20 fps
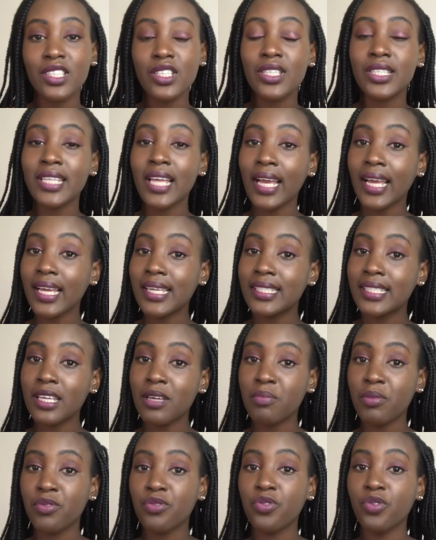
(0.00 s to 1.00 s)
because like I
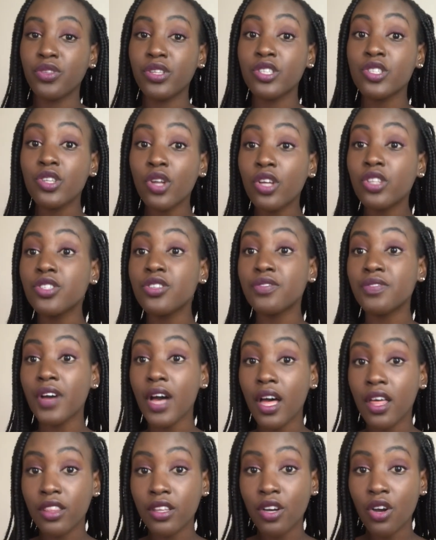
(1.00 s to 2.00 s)
said before, there's lots of
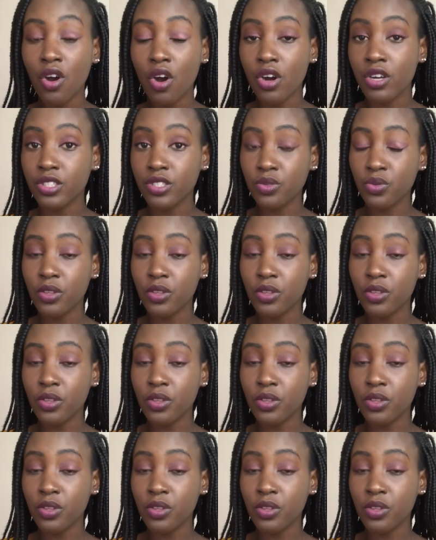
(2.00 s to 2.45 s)
other costs